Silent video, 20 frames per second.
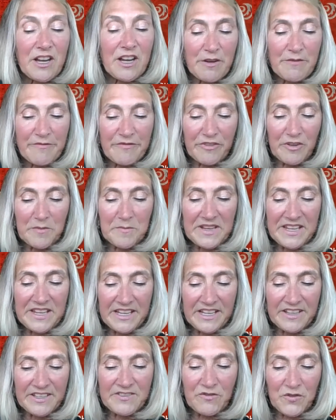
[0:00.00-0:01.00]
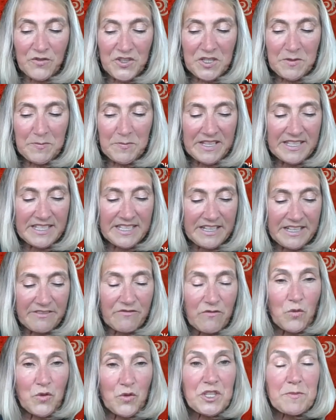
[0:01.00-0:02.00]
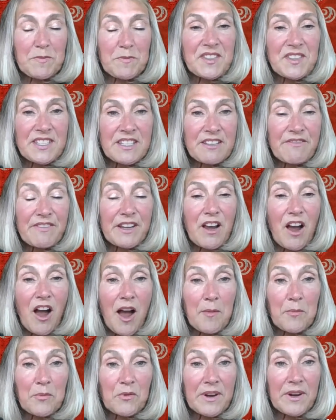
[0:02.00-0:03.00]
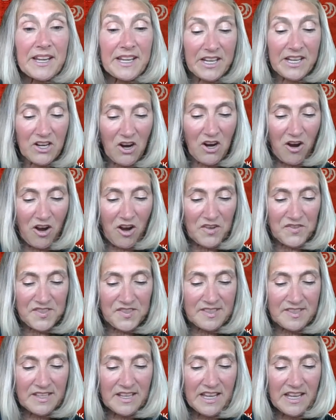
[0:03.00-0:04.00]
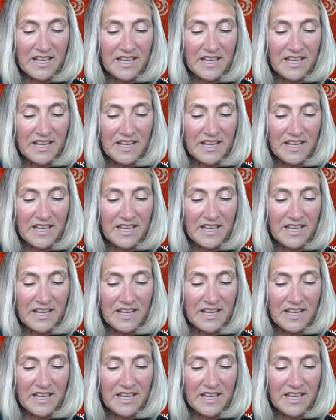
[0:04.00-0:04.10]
come from it for spending for specific operating costs